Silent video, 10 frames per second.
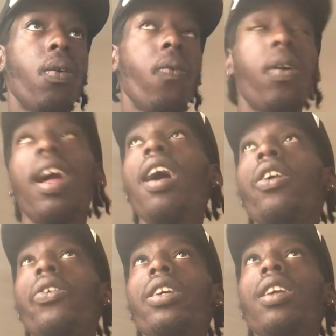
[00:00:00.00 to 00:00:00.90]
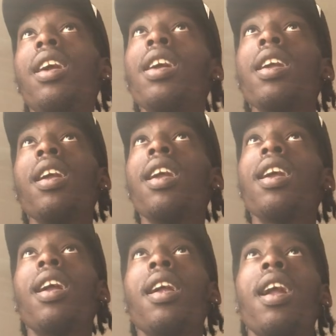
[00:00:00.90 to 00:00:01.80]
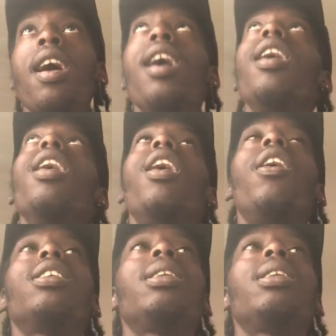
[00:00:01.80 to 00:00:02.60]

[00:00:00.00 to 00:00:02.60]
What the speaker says: well, I agree, da da da da da da da da, or